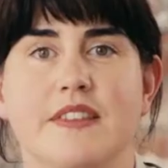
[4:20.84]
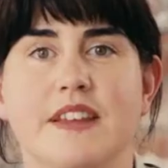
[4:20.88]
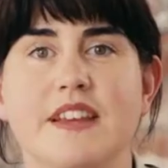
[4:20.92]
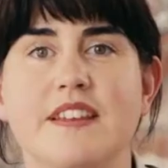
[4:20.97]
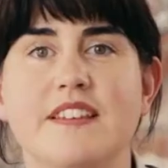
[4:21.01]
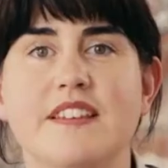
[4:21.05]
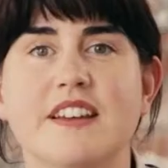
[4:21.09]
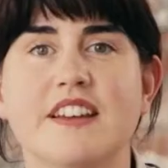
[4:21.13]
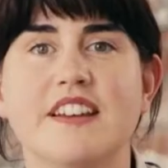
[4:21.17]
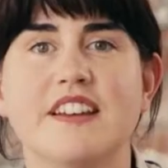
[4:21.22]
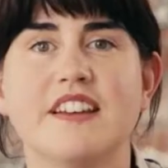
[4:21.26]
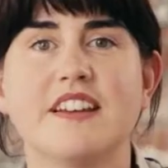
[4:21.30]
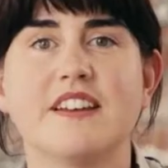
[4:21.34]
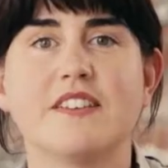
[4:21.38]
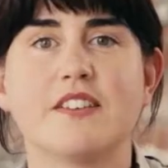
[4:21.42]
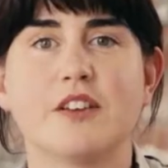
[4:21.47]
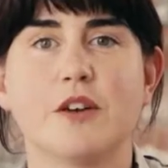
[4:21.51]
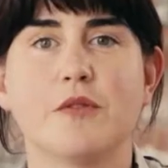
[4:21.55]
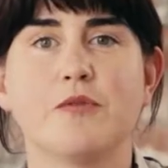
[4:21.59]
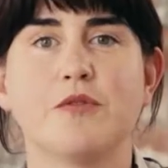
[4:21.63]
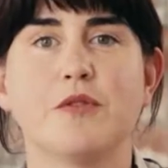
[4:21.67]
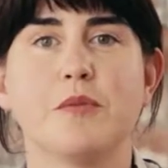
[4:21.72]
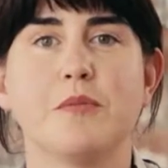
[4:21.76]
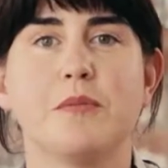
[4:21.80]
These ideas
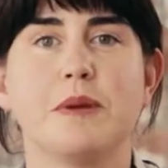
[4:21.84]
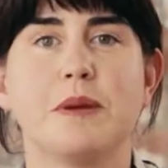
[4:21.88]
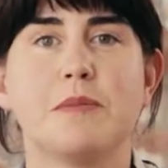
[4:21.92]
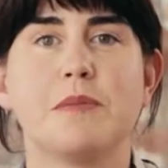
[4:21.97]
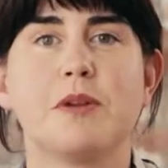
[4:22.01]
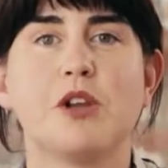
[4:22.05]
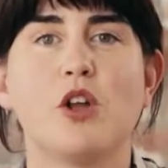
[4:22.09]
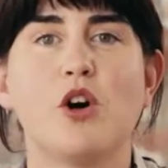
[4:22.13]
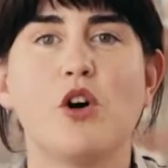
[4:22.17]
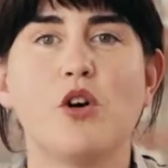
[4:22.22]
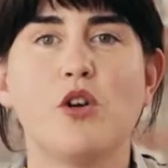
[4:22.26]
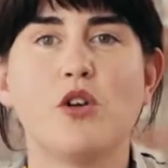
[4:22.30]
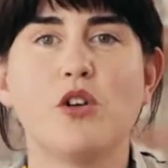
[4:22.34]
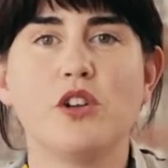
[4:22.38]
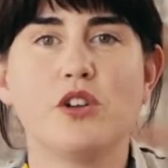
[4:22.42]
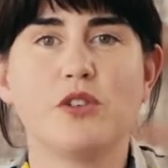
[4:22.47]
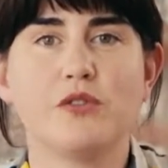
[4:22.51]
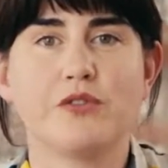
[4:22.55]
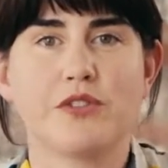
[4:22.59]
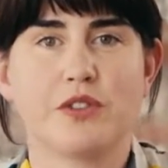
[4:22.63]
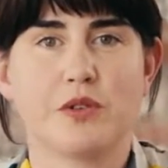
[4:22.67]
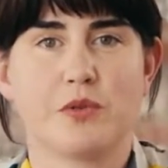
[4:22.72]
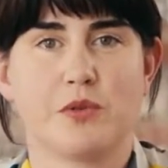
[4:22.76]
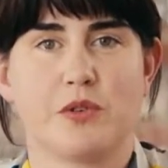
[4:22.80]
come from people all
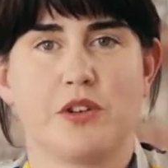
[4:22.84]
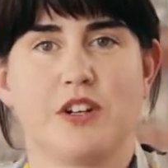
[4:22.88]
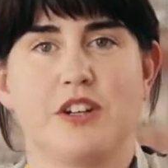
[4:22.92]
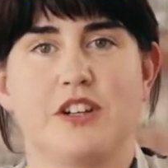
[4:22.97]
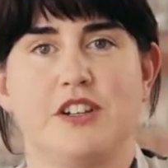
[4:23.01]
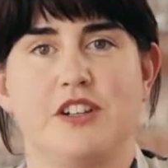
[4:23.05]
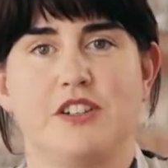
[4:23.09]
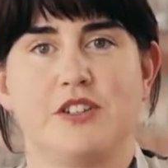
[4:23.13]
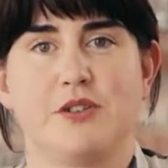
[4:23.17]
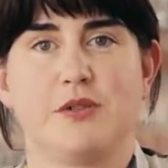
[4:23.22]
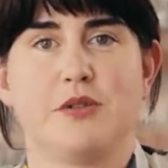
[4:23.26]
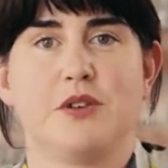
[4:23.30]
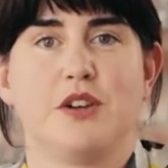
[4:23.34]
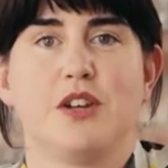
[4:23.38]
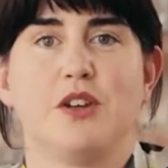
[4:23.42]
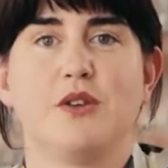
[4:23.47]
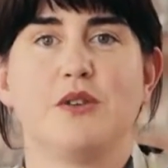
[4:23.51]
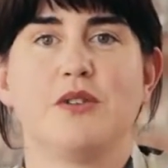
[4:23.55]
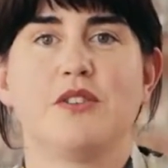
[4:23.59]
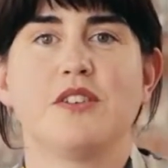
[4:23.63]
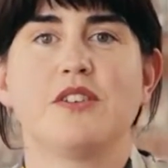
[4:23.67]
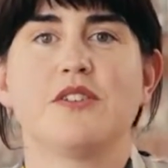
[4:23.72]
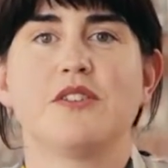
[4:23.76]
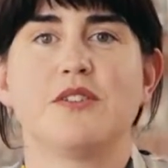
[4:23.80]
over the world who are
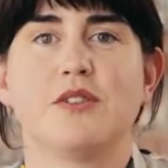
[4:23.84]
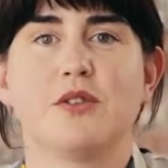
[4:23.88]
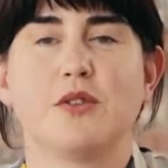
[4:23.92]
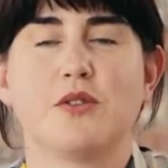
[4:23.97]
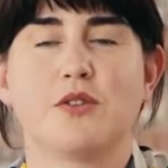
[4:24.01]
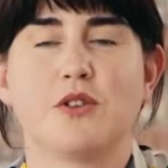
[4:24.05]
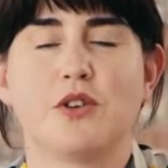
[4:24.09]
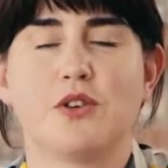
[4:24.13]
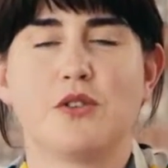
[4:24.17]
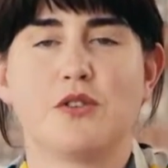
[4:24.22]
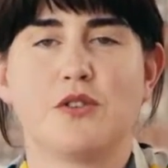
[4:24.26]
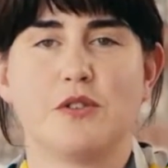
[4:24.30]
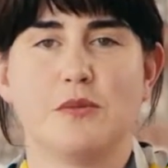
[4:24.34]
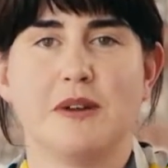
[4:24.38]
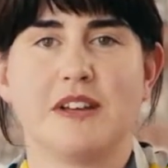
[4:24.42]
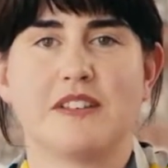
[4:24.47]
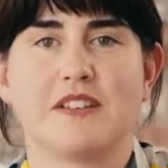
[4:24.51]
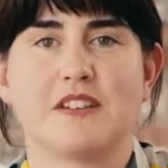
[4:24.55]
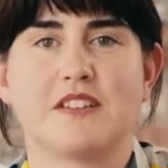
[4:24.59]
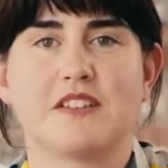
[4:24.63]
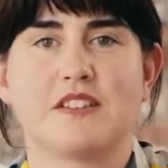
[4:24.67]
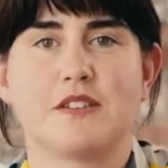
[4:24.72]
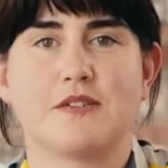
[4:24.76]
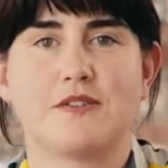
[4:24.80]
using Sugrue to make
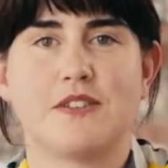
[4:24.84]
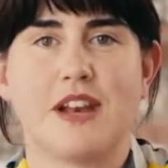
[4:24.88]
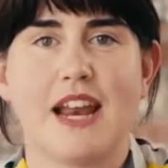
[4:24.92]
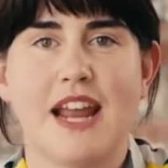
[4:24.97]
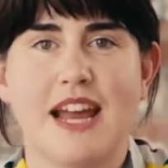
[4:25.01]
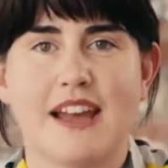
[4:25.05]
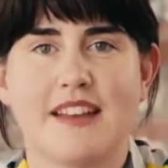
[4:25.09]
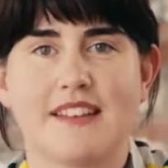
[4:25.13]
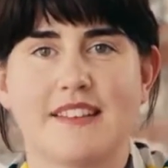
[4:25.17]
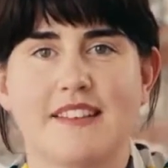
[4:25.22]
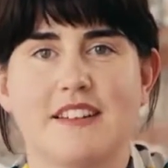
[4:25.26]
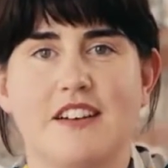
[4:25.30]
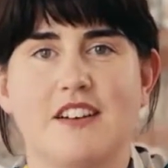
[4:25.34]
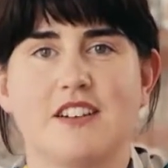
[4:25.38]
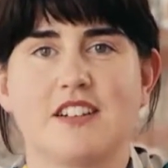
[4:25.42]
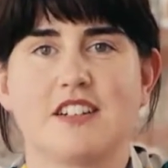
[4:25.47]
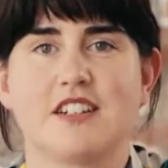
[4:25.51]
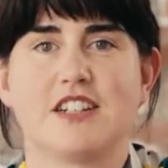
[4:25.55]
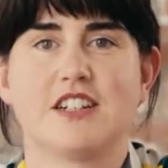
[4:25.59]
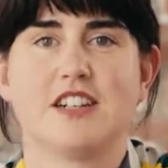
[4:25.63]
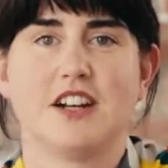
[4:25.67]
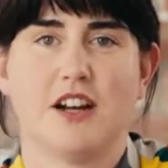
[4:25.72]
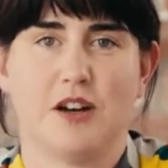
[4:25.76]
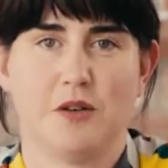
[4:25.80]
their stuff last
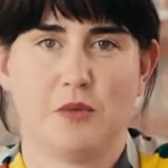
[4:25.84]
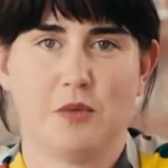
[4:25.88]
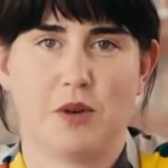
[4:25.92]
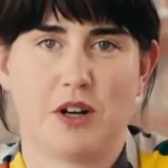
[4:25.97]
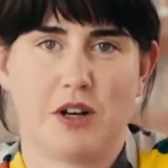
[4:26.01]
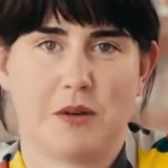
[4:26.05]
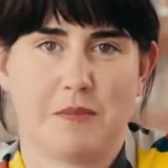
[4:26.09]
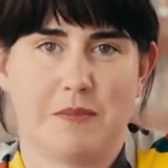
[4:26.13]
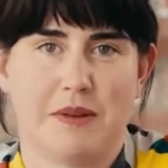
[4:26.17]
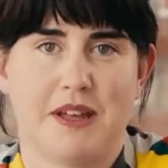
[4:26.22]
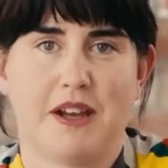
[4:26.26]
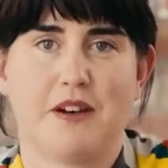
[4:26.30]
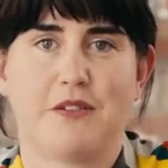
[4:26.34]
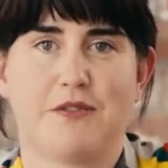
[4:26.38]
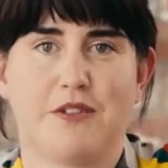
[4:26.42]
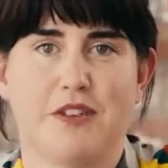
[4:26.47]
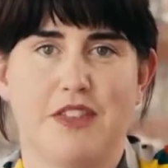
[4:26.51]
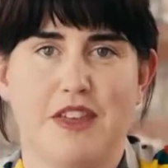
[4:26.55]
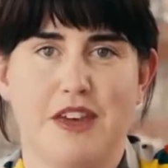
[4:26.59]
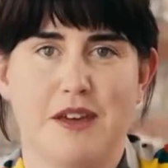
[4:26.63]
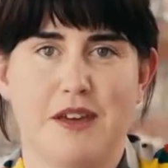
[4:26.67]
longer and work better for